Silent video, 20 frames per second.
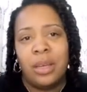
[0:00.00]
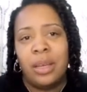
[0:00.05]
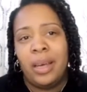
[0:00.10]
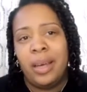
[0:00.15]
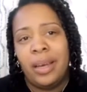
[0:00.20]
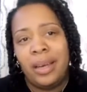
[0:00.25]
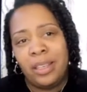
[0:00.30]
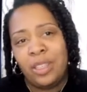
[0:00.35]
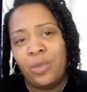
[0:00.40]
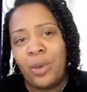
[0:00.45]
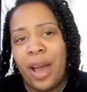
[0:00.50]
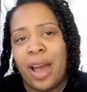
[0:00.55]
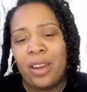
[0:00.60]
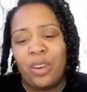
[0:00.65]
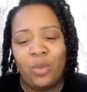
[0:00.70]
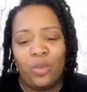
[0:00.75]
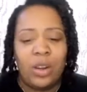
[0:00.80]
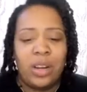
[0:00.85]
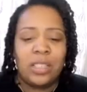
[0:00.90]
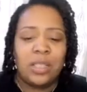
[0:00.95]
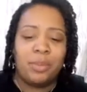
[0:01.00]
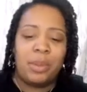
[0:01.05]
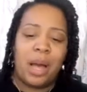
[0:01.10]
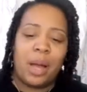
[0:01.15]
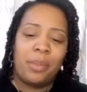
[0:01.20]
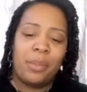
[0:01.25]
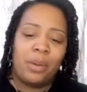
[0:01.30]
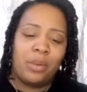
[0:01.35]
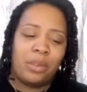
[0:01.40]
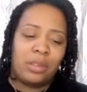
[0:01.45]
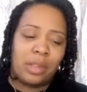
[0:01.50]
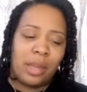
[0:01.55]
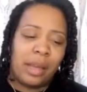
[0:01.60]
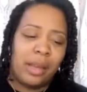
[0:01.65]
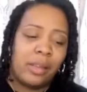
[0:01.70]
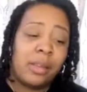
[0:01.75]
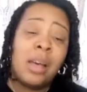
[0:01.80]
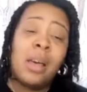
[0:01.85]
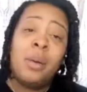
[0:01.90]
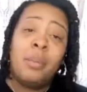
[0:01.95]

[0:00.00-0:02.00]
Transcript: he tried to rush Bobby on the stage,